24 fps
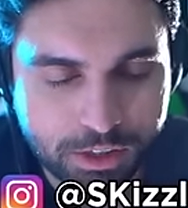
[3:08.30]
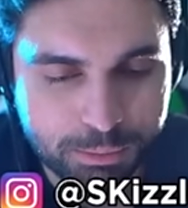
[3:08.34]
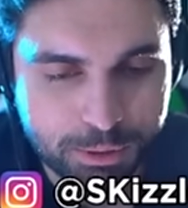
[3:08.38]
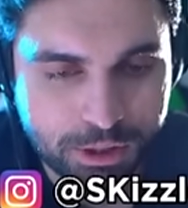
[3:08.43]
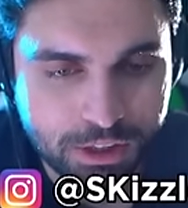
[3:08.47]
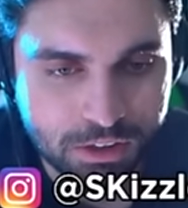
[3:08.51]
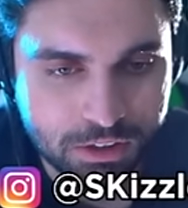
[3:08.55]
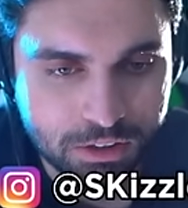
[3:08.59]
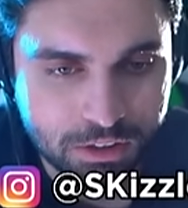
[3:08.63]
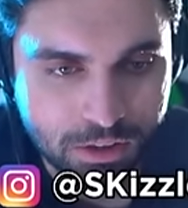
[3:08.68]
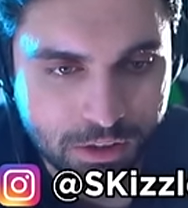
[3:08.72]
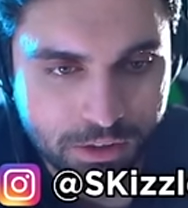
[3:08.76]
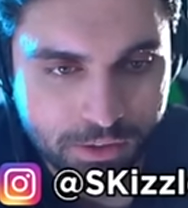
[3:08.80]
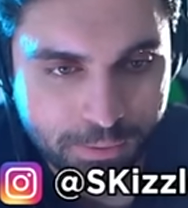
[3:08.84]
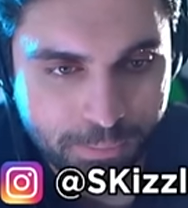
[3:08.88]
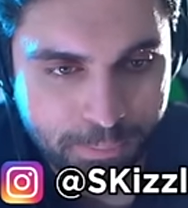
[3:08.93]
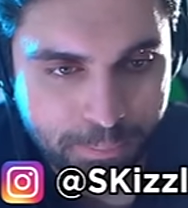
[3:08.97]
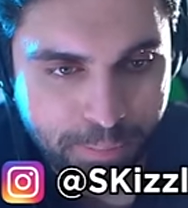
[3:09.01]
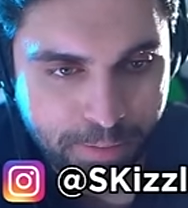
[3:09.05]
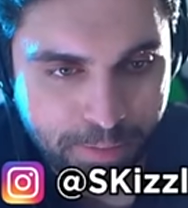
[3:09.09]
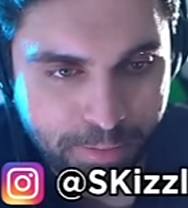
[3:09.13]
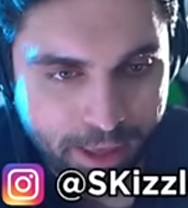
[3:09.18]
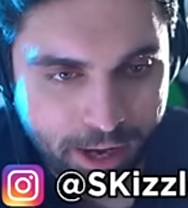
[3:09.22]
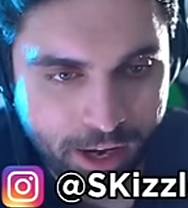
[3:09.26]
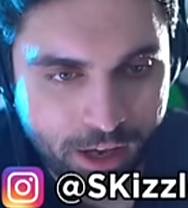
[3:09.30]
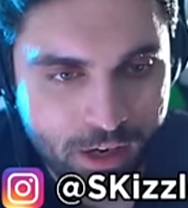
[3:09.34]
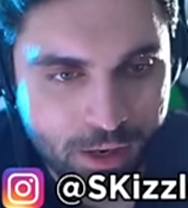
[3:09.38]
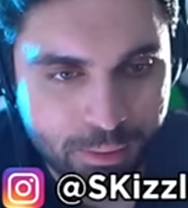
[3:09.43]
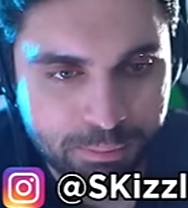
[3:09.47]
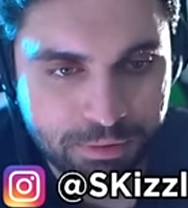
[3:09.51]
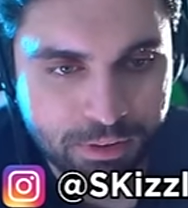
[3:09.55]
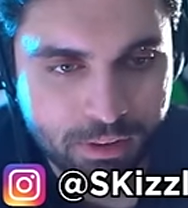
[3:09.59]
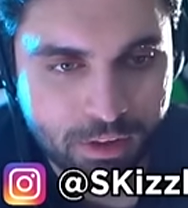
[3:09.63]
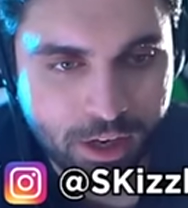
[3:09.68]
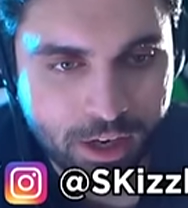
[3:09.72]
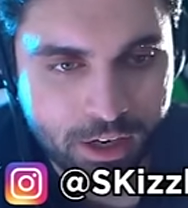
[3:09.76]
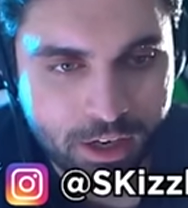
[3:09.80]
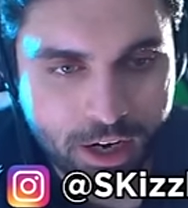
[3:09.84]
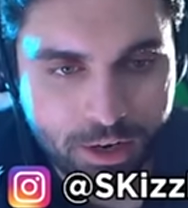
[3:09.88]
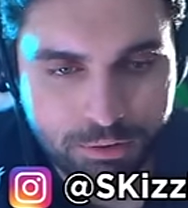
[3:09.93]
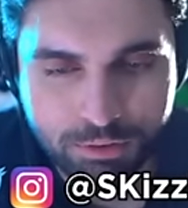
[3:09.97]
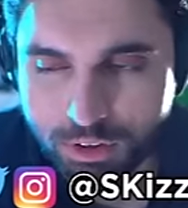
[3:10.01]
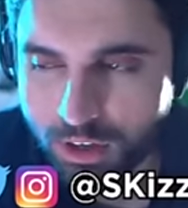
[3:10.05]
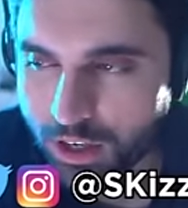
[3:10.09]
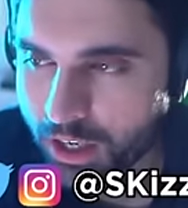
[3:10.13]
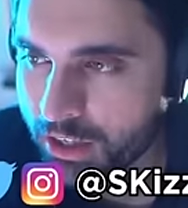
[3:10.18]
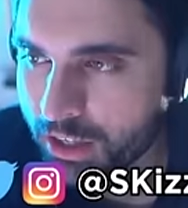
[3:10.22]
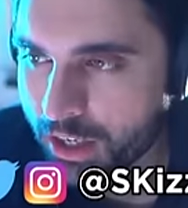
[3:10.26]
i mean and um, i
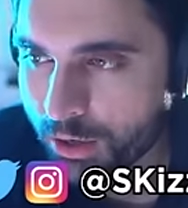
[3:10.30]
never i